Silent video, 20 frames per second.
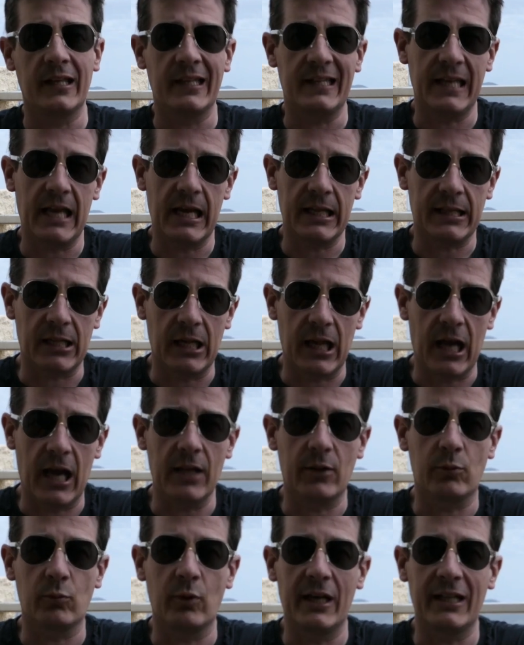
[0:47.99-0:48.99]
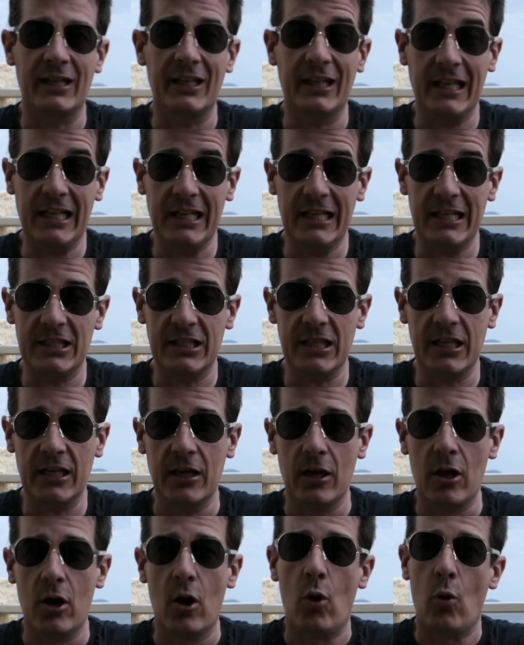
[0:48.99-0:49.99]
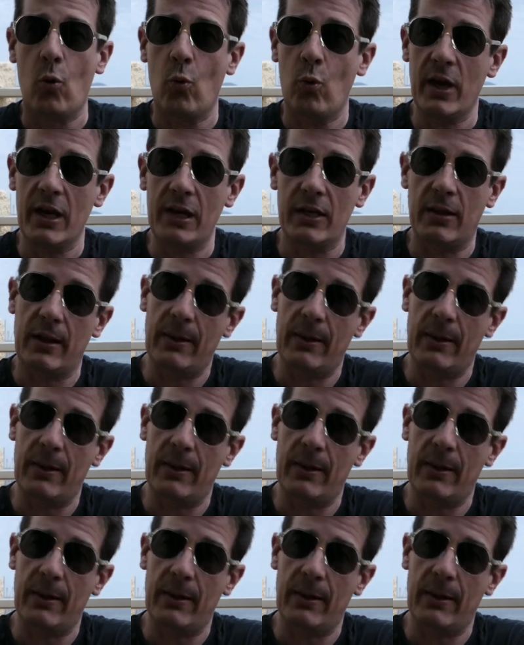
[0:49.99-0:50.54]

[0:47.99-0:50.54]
yet lightweight EDC with